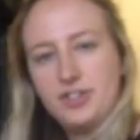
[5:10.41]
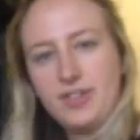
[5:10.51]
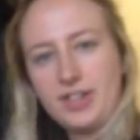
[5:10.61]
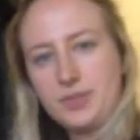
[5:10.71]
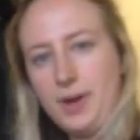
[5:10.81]
do
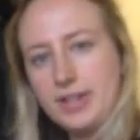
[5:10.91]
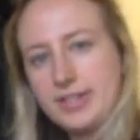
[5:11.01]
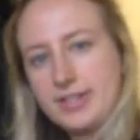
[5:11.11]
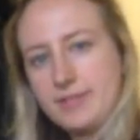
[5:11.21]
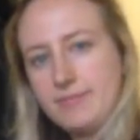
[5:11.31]
that
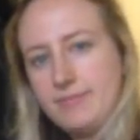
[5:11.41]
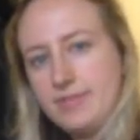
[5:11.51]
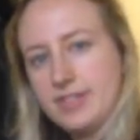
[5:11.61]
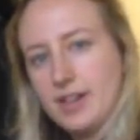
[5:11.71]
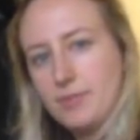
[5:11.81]
twice.
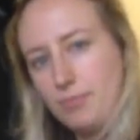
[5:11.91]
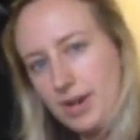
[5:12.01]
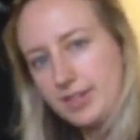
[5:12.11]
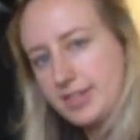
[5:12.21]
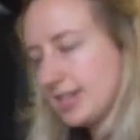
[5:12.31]
So
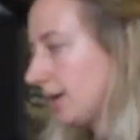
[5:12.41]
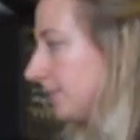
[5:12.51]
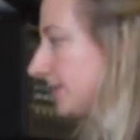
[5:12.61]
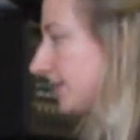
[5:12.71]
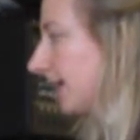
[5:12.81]
practice that
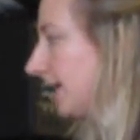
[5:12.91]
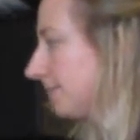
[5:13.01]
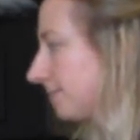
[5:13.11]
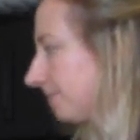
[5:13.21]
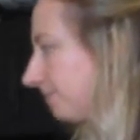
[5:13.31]
bit again.